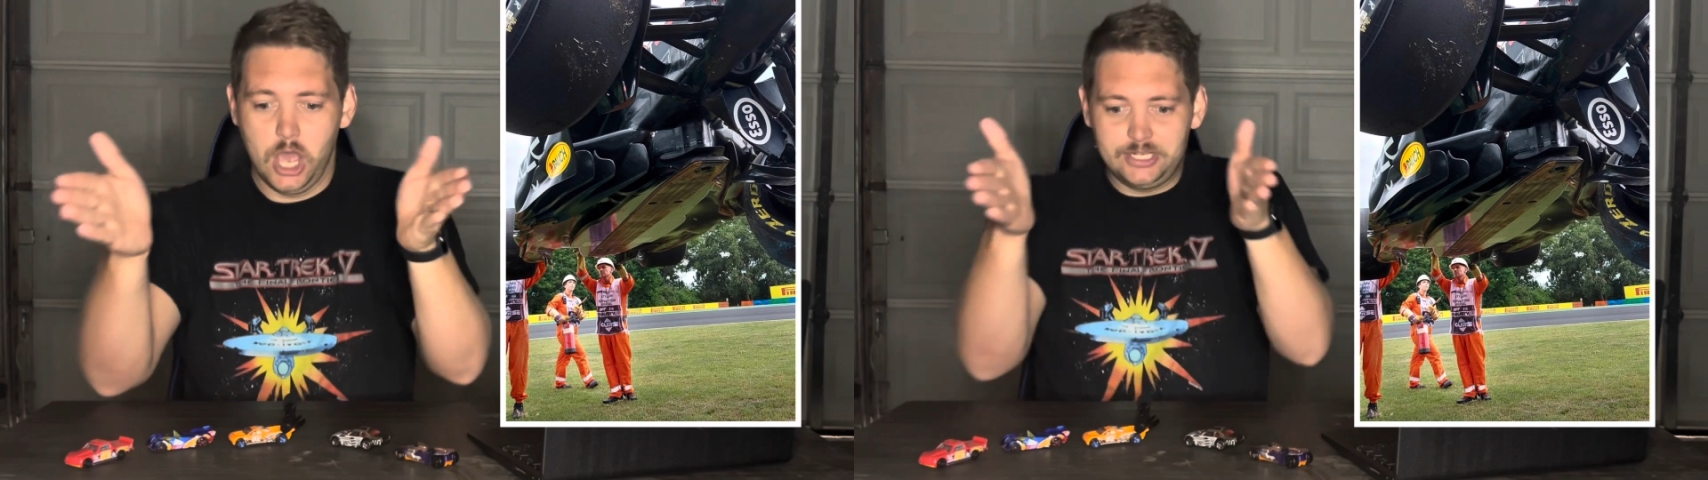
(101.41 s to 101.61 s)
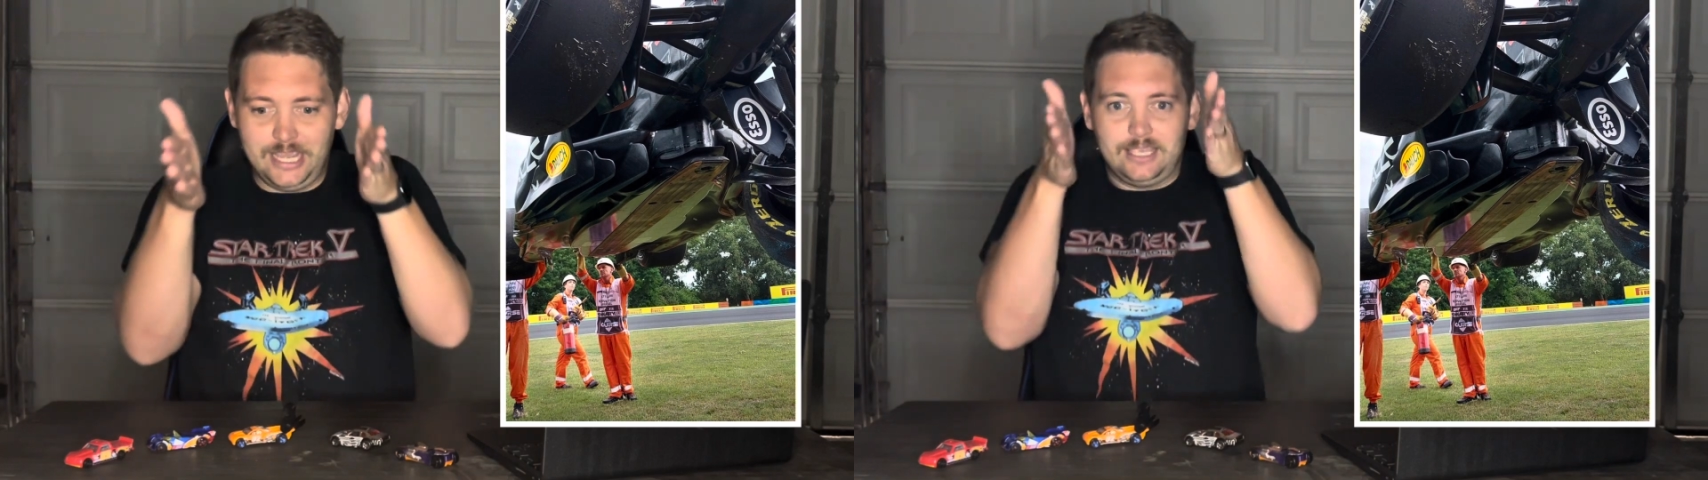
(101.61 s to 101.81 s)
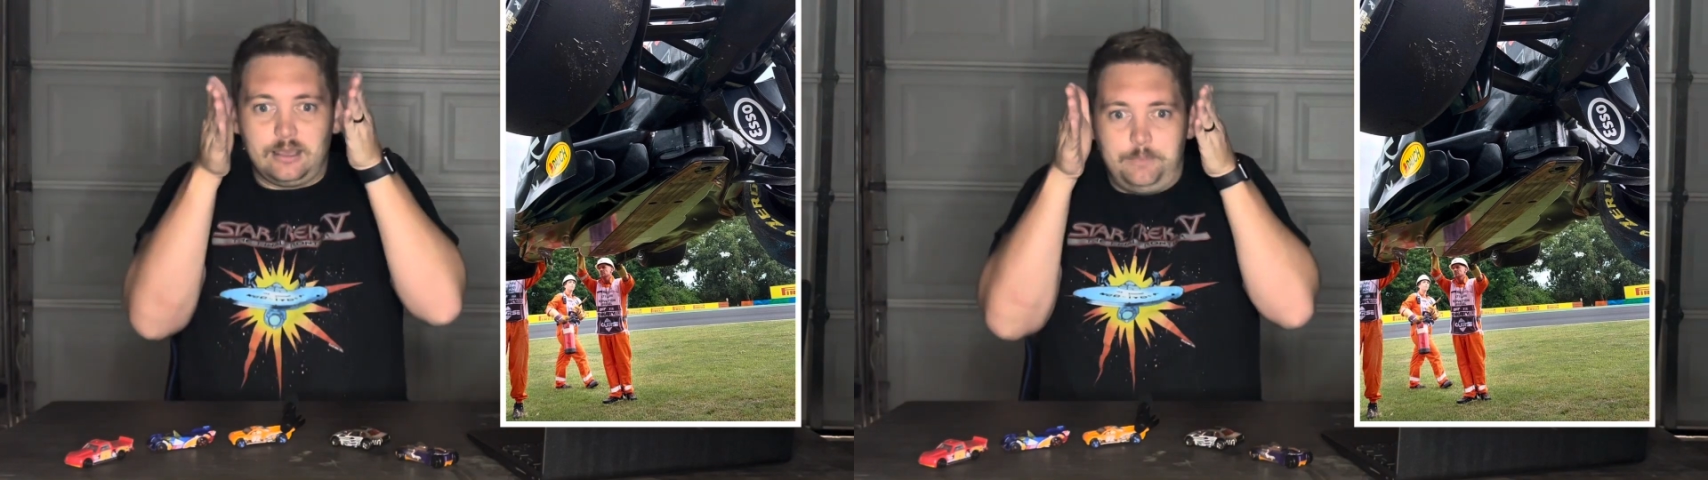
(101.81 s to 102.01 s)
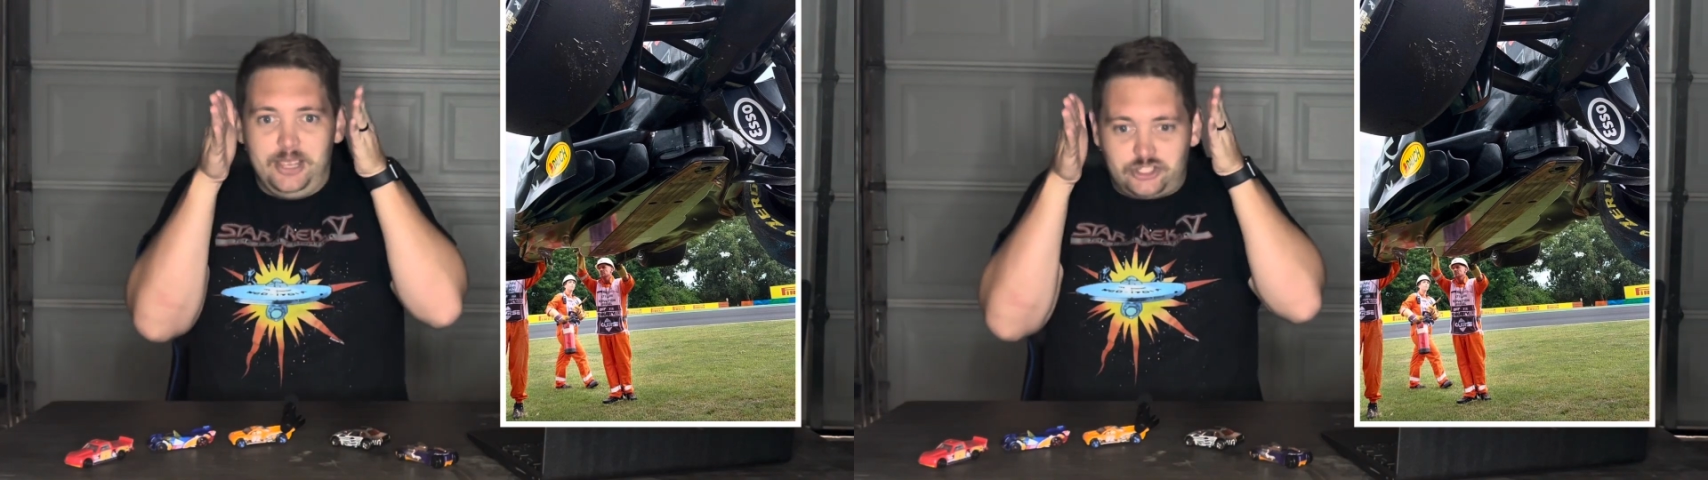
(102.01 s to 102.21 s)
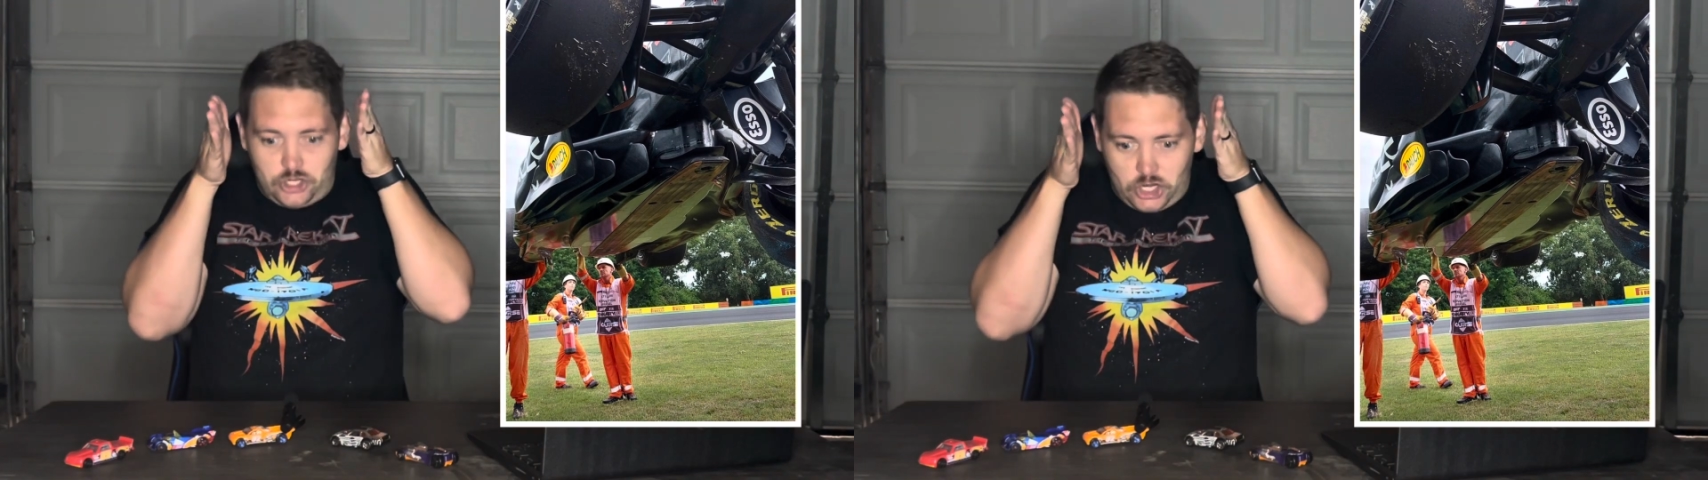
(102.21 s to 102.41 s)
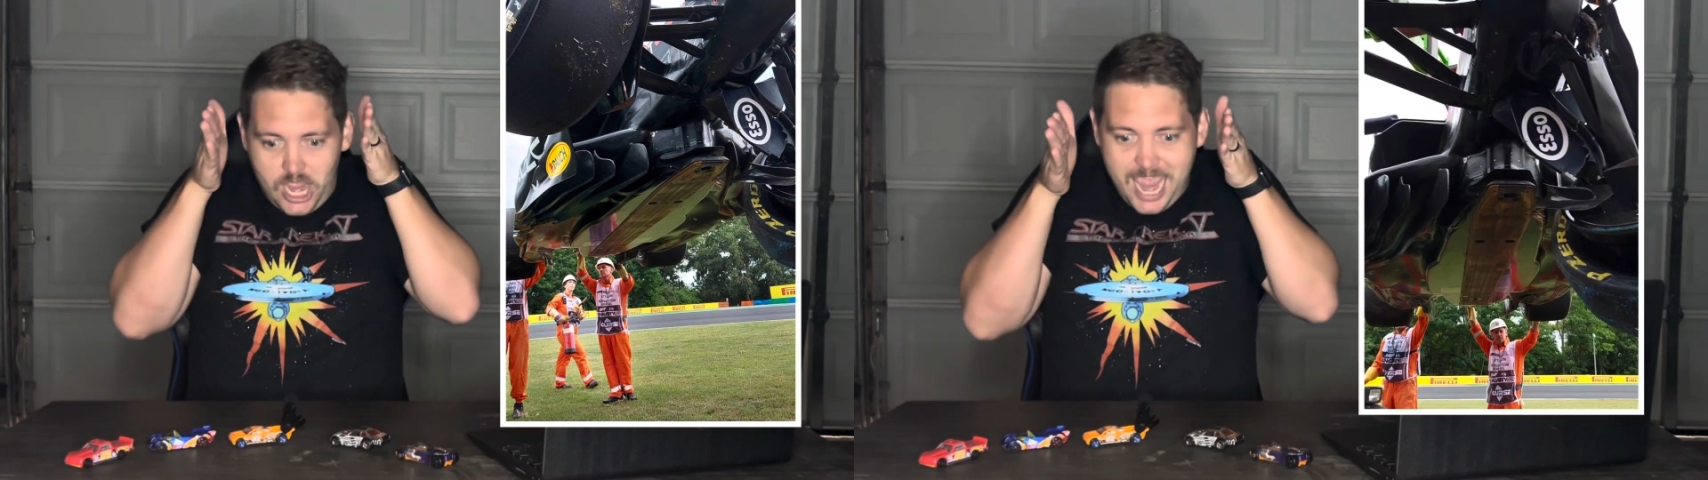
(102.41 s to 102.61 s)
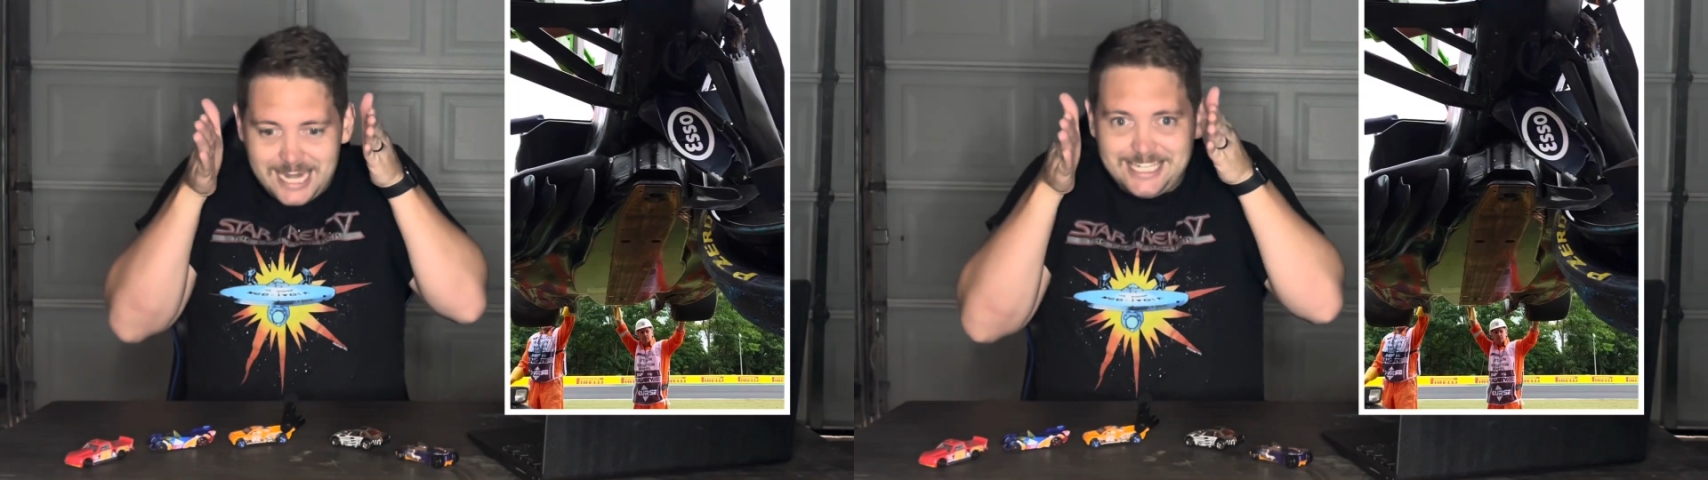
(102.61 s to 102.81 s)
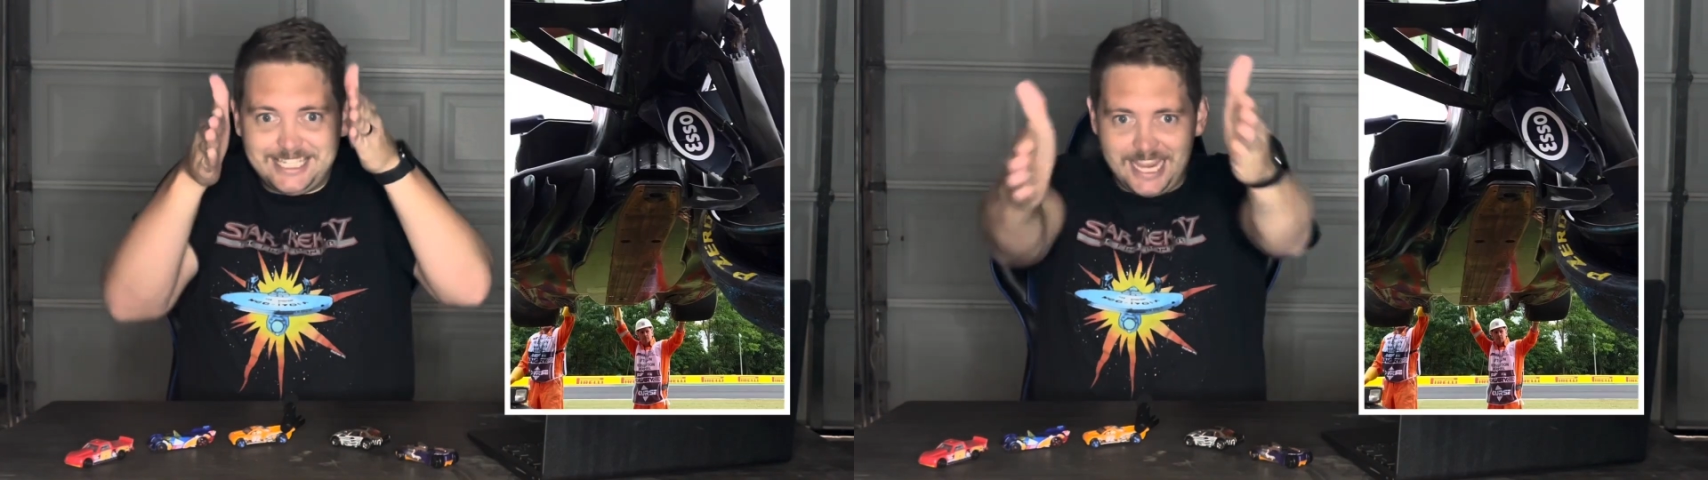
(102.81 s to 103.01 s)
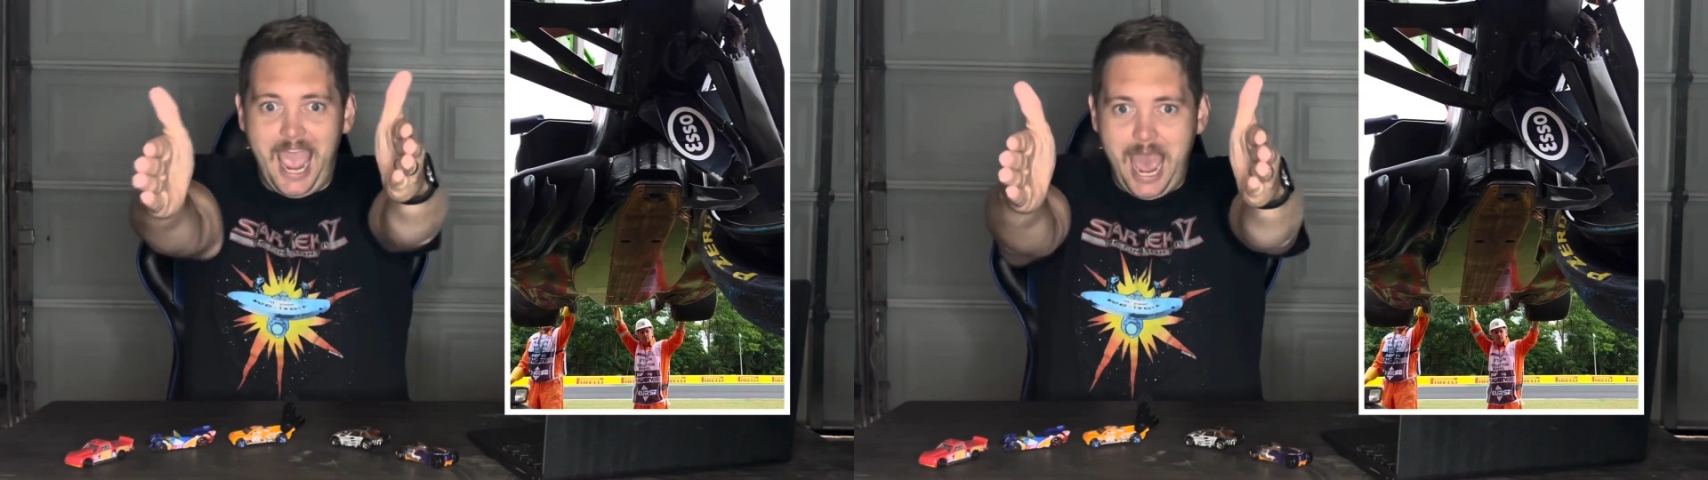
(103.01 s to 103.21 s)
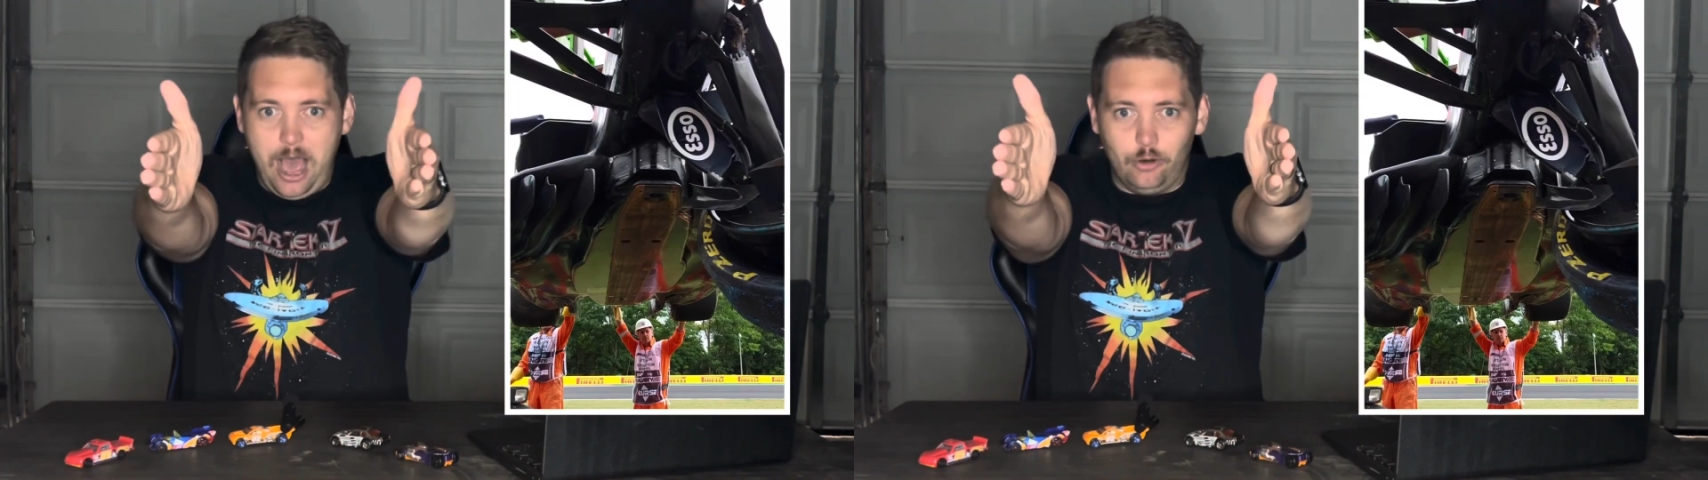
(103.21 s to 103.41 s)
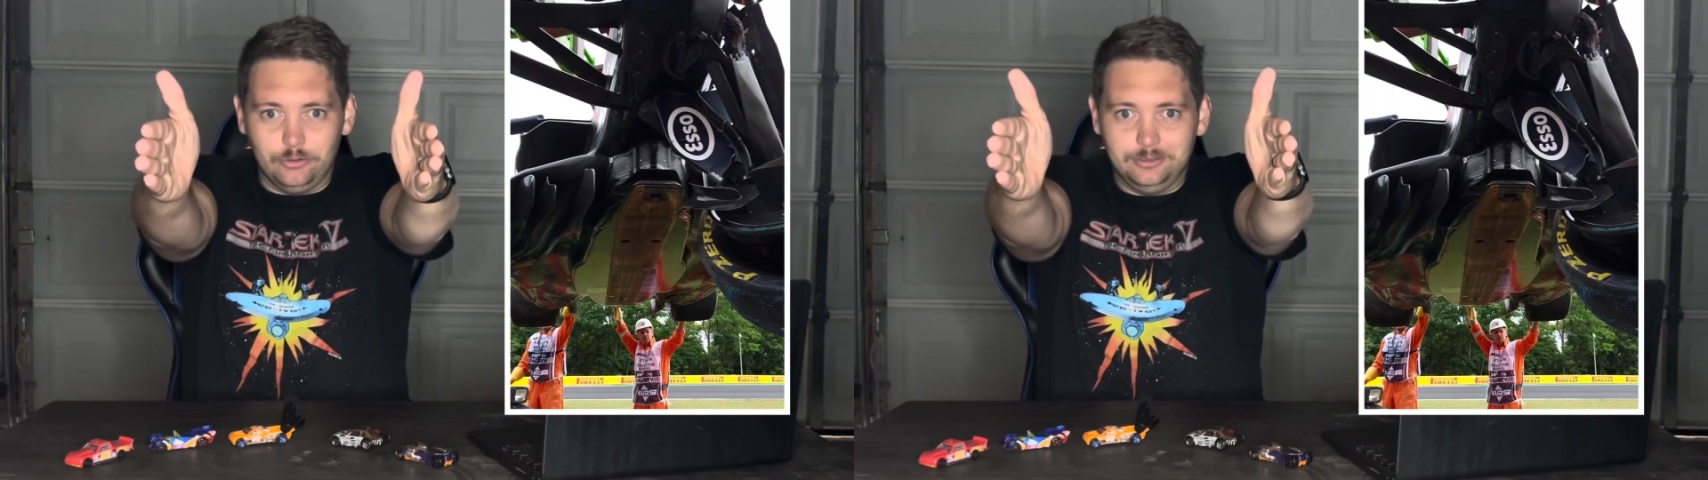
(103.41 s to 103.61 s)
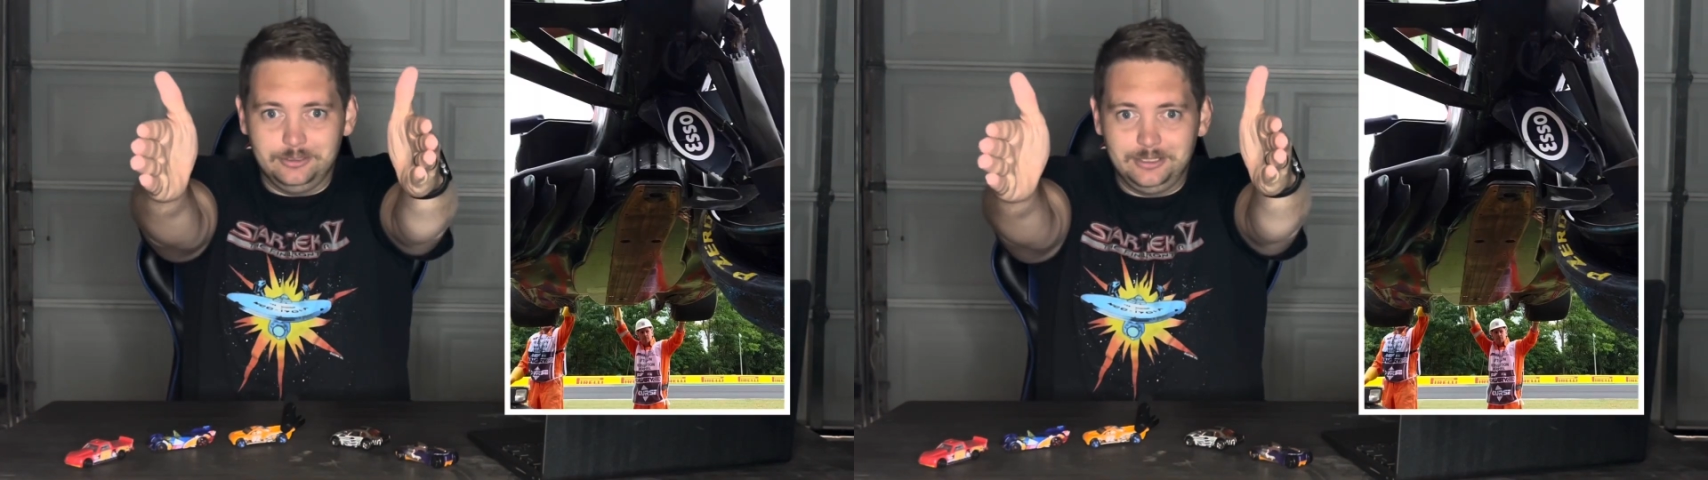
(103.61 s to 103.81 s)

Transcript: taking a picture down